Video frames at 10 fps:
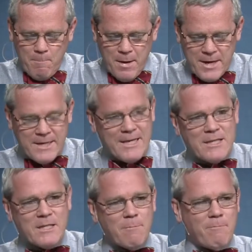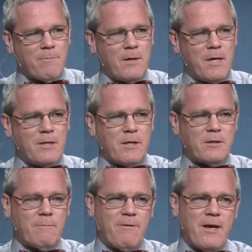But he did some
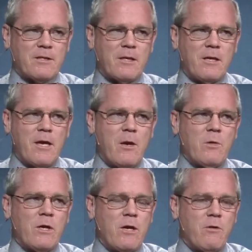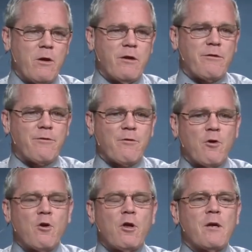fascinating things. He
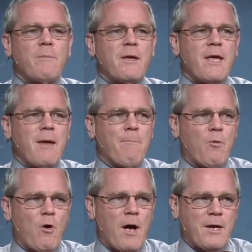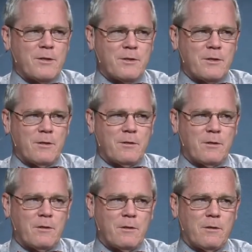thoroughly became Protestant.